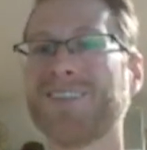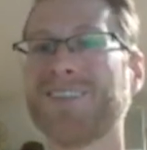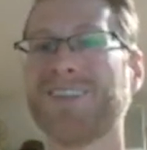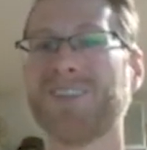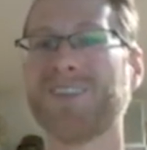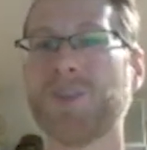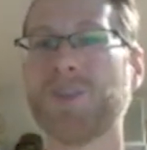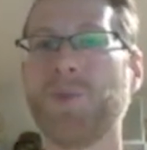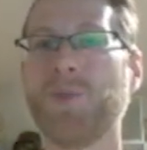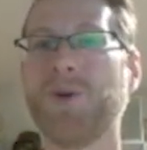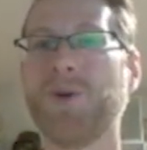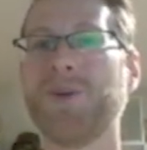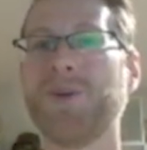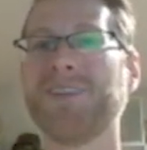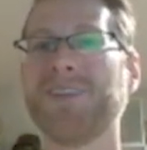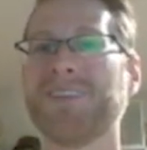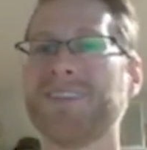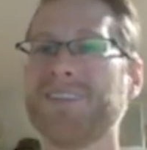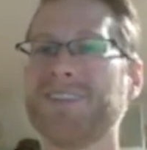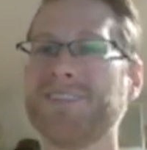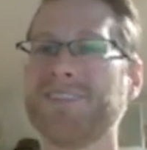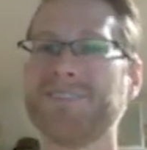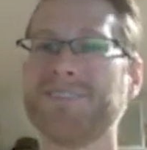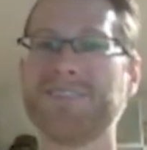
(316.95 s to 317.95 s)
touch
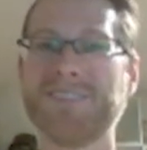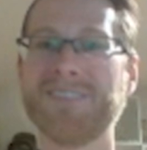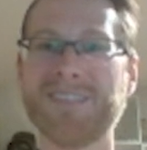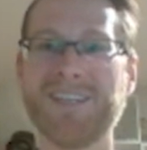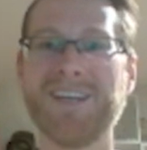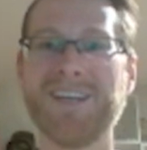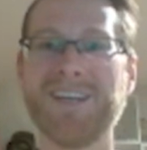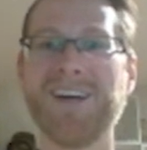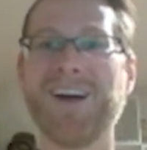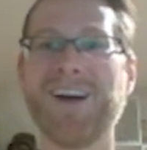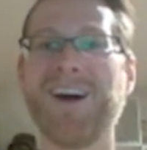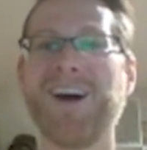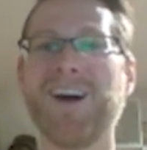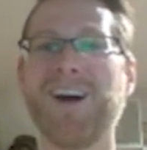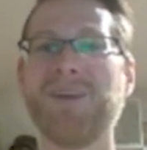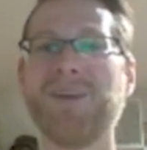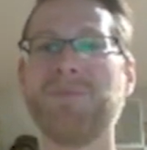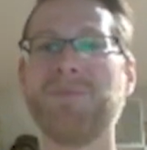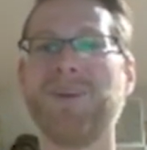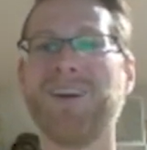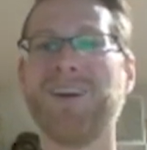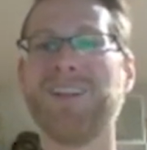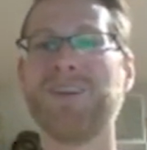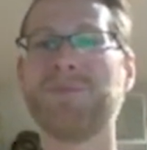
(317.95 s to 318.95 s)
points,
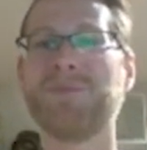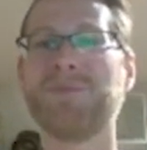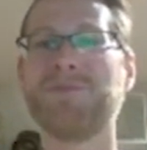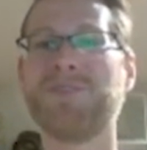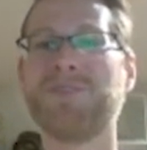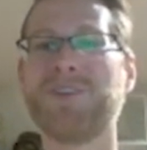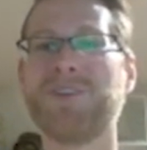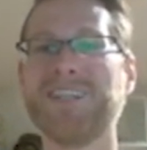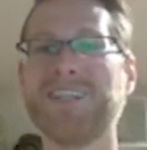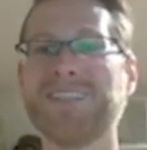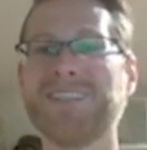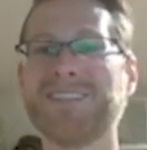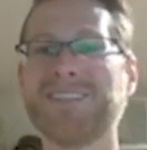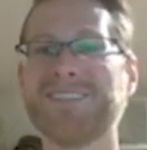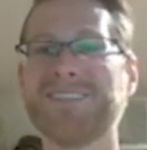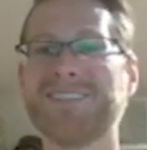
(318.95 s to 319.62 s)
I'm all up for it.